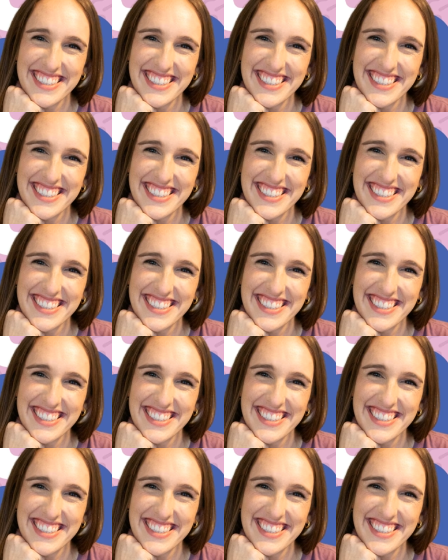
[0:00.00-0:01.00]

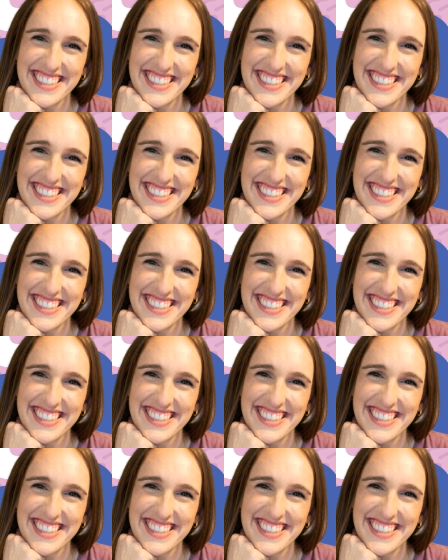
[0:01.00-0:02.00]

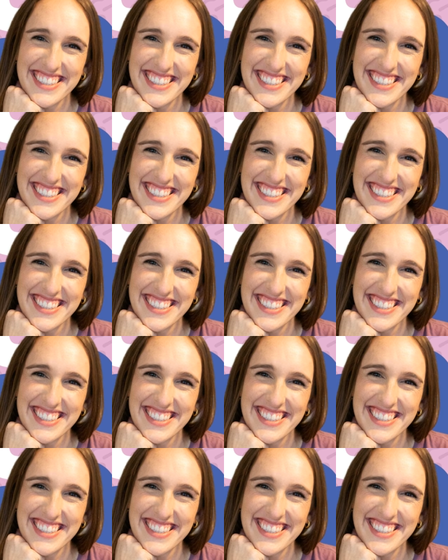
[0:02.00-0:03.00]

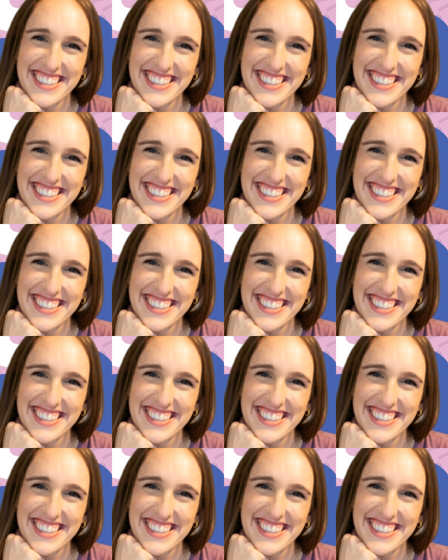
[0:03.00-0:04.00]

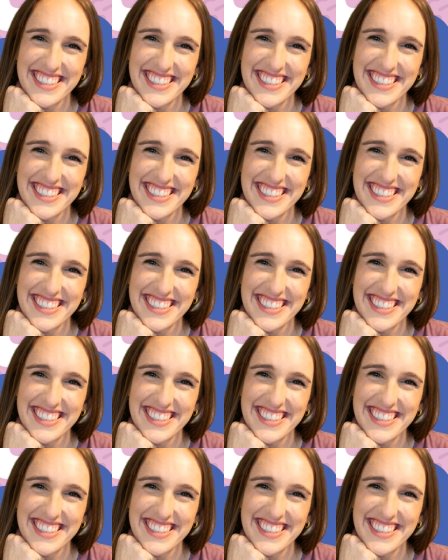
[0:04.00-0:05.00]

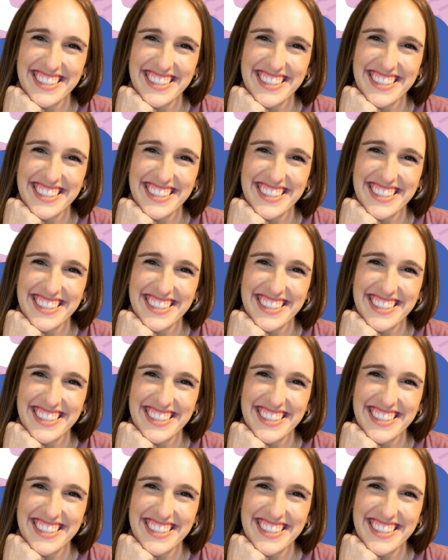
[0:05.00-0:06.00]

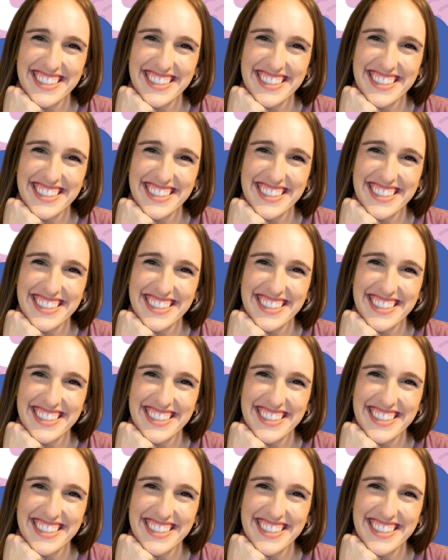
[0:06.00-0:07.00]

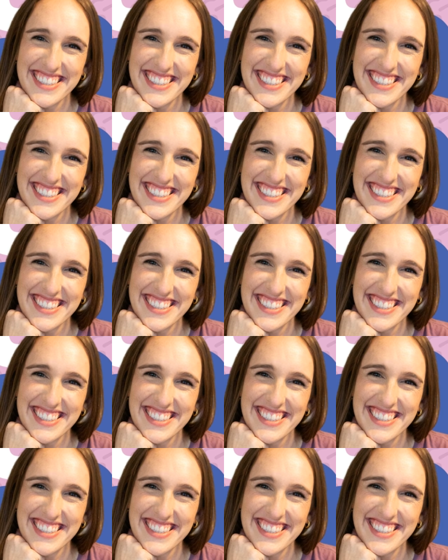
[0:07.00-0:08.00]
This is a still picture; no speech is visible.